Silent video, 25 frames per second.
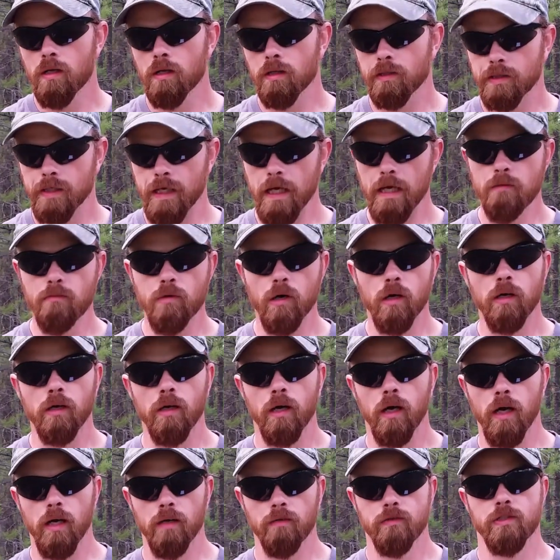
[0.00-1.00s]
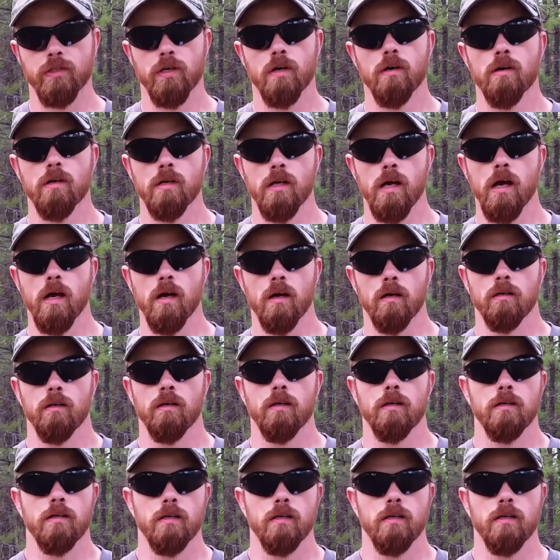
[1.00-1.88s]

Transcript: is KA-BAR knives started out